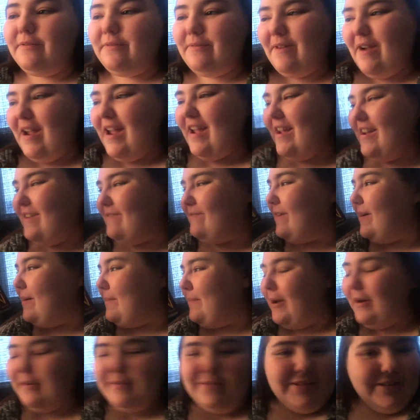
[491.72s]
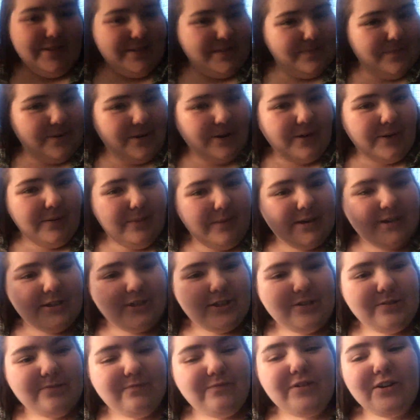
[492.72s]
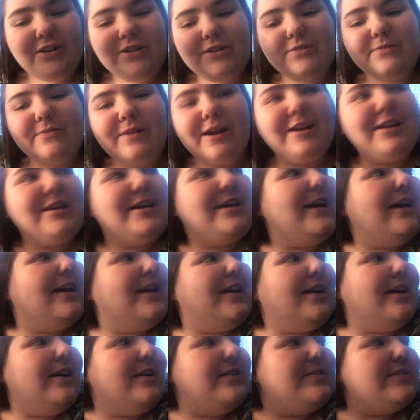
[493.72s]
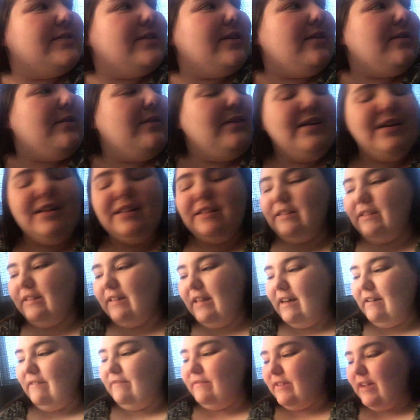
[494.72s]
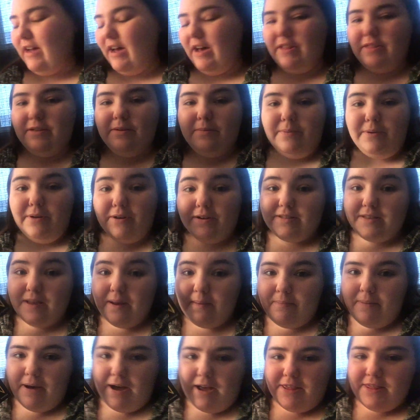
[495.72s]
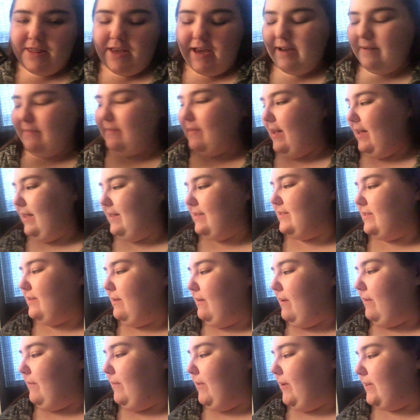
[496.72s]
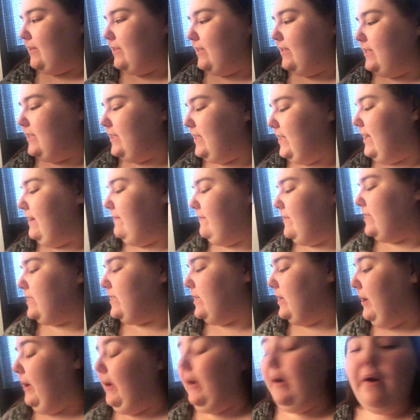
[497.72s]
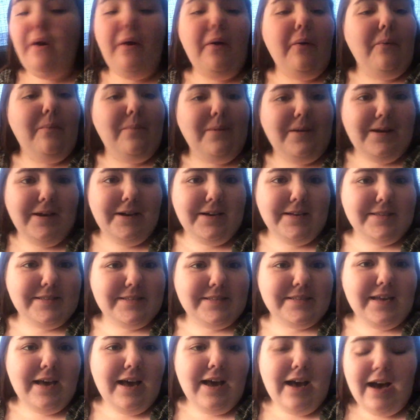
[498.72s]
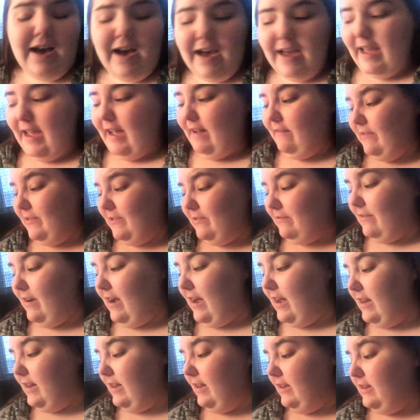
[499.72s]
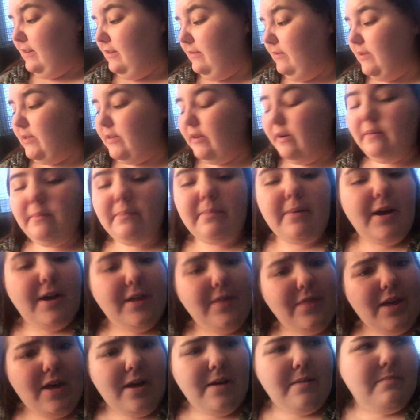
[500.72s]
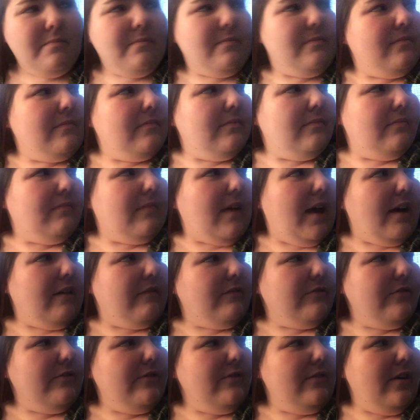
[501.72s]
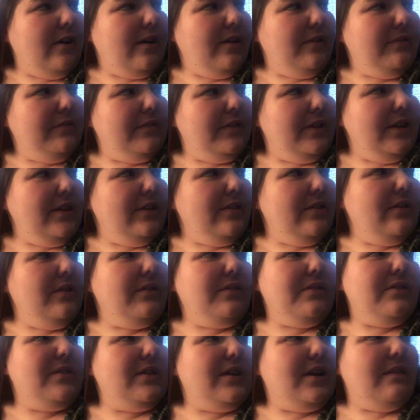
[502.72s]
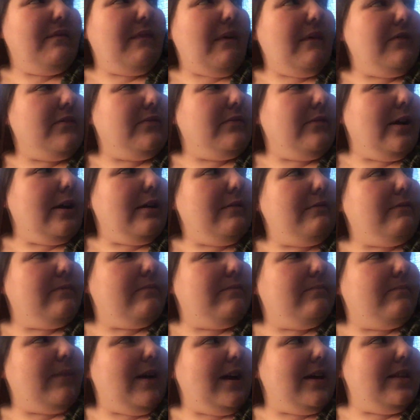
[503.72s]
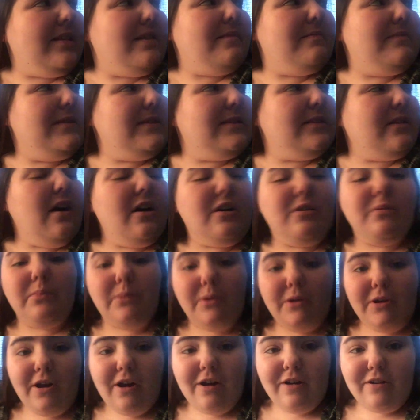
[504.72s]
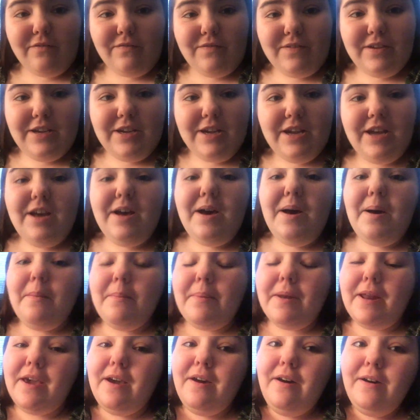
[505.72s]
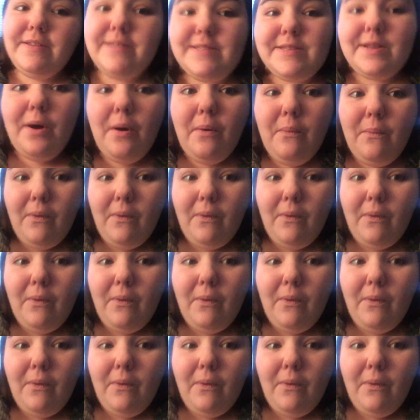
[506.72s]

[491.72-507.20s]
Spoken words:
rave about this book when she first read it, and I also loved other books by them, and so I wanted to give it a go because I haven't read a new adult by them ever, I don't think. The only thing I've ever read by them is autobiography, but I also